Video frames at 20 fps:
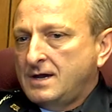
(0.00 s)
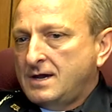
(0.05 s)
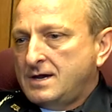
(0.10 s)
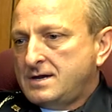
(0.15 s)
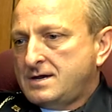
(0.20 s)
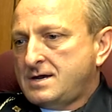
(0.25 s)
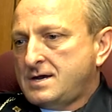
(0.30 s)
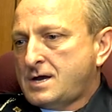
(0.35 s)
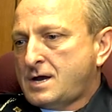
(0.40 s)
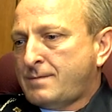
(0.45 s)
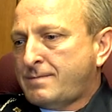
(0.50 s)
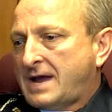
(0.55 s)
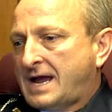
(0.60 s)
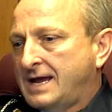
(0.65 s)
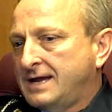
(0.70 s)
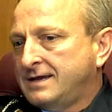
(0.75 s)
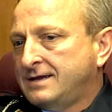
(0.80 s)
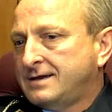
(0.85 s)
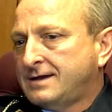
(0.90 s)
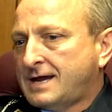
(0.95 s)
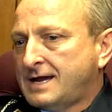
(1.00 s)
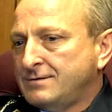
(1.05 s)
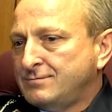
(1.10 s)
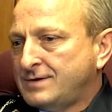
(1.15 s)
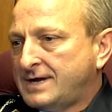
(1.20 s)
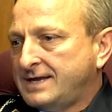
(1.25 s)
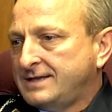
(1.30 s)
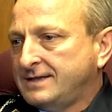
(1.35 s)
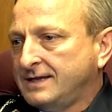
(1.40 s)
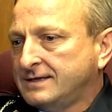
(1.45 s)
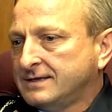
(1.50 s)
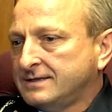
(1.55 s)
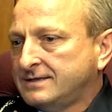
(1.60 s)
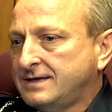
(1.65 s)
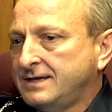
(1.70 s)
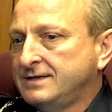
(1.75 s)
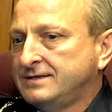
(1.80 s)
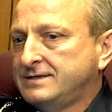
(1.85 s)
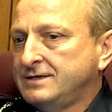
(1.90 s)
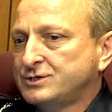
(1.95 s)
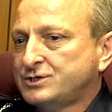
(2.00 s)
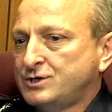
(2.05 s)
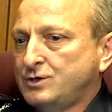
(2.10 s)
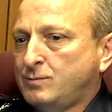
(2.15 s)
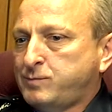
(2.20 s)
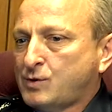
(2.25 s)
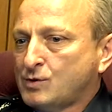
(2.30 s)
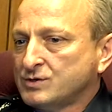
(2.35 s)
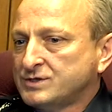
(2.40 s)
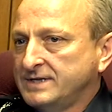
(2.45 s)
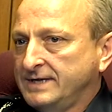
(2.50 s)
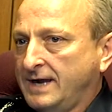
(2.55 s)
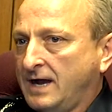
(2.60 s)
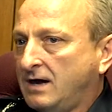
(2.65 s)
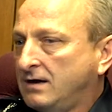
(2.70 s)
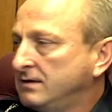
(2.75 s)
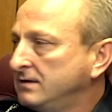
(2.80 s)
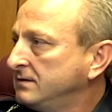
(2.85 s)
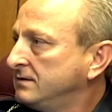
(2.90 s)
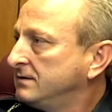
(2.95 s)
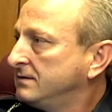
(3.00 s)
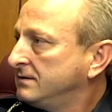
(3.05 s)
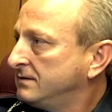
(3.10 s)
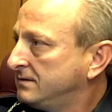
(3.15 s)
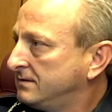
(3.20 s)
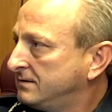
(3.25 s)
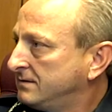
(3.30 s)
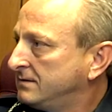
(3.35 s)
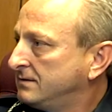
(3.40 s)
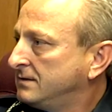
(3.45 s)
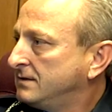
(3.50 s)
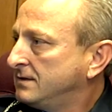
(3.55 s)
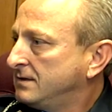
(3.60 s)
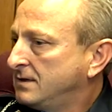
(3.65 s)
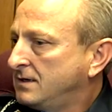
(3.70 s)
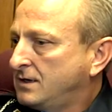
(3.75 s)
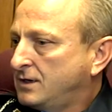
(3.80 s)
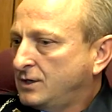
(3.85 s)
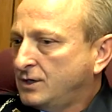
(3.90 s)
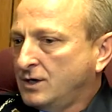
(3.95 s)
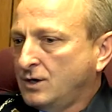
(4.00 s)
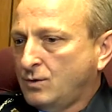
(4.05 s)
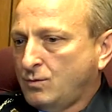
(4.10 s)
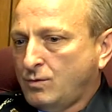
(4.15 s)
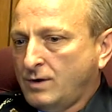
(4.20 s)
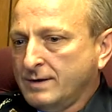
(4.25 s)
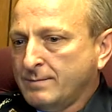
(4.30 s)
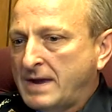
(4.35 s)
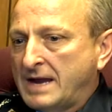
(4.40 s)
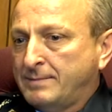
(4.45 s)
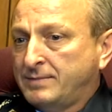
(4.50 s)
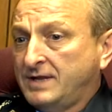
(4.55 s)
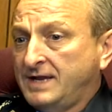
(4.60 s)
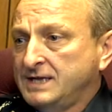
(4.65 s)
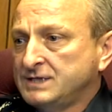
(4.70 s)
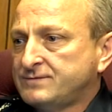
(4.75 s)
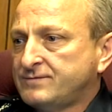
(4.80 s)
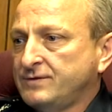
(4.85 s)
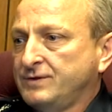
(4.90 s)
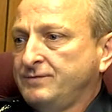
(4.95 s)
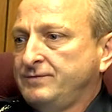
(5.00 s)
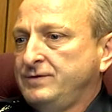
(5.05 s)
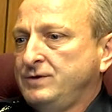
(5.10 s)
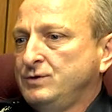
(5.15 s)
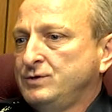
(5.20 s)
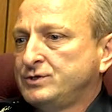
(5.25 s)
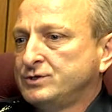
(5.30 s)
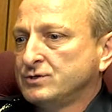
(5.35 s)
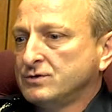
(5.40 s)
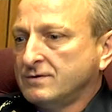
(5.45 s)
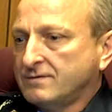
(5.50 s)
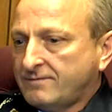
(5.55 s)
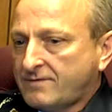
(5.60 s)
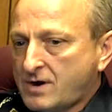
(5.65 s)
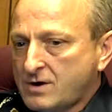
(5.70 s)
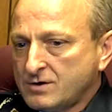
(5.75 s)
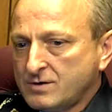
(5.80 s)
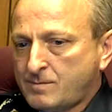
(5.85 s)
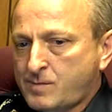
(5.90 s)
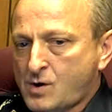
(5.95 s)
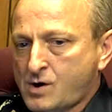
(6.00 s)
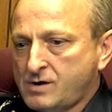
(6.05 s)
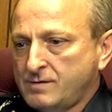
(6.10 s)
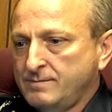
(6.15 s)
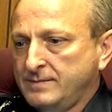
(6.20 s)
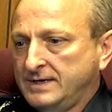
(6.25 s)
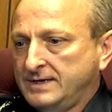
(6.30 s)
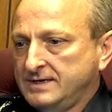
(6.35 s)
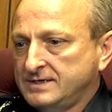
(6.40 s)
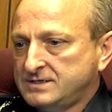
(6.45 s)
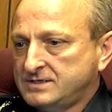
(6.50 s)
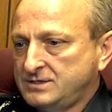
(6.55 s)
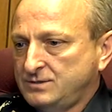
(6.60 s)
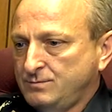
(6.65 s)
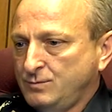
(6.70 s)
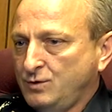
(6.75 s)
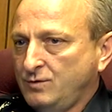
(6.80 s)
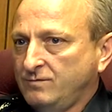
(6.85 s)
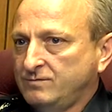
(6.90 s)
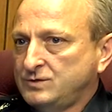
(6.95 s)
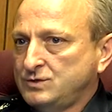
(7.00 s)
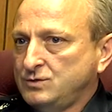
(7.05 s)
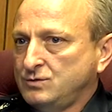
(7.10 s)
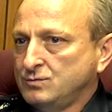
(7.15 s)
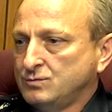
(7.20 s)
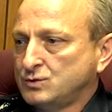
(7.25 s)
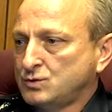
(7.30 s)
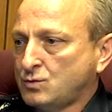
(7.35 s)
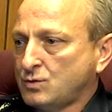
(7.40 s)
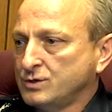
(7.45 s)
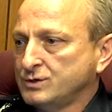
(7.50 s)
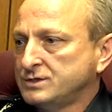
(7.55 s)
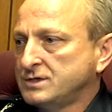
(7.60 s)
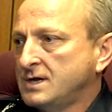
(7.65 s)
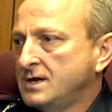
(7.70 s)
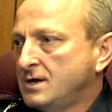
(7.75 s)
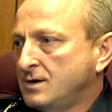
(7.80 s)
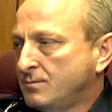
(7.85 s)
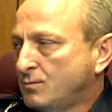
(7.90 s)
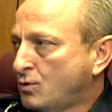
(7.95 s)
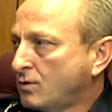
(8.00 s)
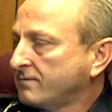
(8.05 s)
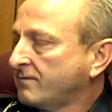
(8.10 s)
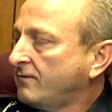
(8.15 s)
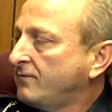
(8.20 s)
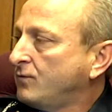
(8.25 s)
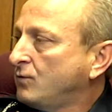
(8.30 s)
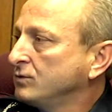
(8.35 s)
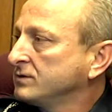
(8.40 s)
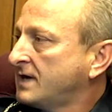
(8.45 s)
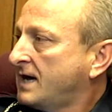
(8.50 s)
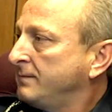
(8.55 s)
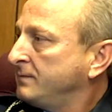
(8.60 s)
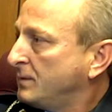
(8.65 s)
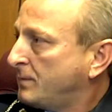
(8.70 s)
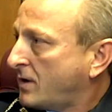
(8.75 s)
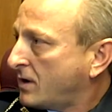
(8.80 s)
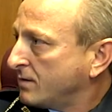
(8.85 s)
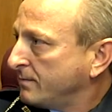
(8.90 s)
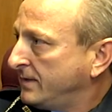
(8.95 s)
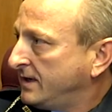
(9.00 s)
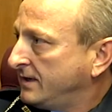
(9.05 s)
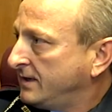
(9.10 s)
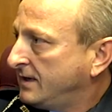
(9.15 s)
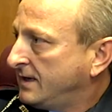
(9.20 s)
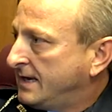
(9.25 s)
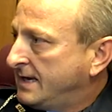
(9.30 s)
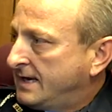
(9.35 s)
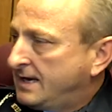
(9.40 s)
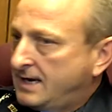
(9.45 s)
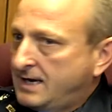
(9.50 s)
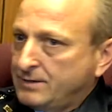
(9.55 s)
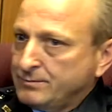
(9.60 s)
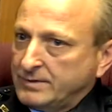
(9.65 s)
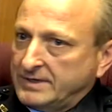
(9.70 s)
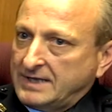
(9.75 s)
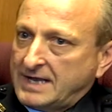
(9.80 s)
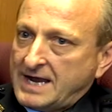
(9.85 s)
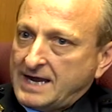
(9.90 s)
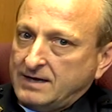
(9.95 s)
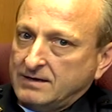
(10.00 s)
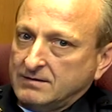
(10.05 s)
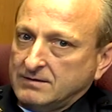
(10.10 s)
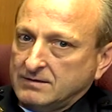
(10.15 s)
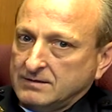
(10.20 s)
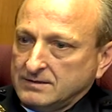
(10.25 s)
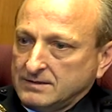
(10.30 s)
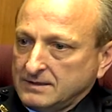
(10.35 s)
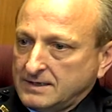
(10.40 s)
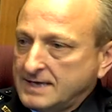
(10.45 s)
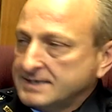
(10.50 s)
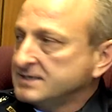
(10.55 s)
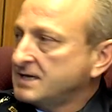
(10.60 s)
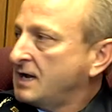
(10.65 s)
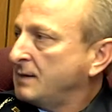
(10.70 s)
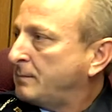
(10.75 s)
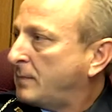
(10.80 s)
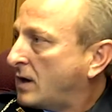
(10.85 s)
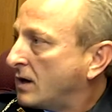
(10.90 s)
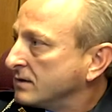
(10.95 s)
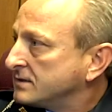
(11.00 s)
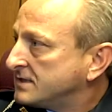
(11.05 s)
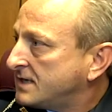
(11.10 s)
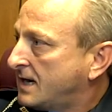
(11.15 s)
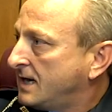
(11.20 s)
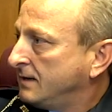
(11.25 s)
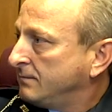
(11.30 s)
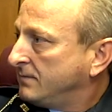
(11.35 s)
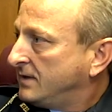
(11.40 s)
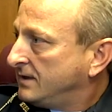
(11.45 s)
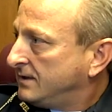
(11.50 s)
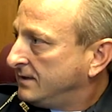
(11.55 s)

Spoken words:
I think that the additional personnel, one of my plans for the future of our department is to move towards more of a full-time department and rely less on part-time